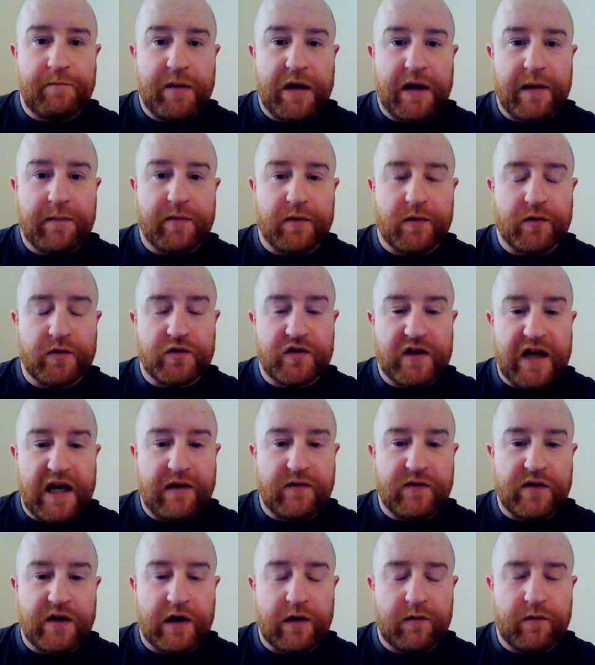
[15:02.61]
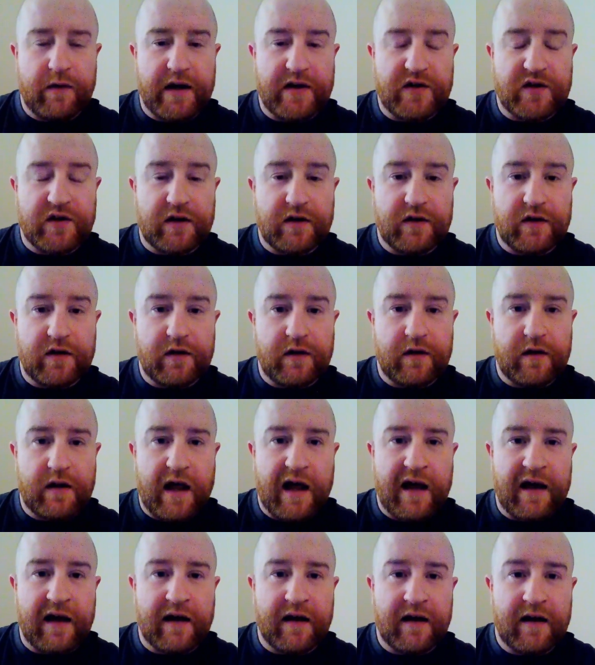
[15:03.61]
people's safety at risk, and
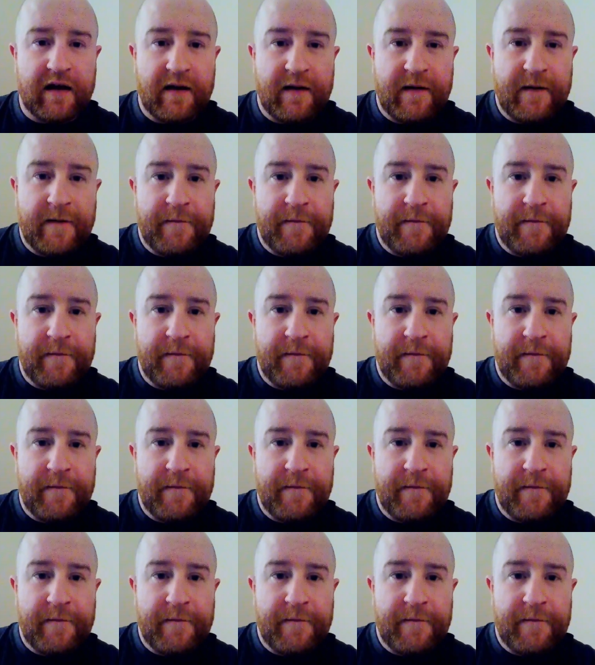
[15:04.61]
like,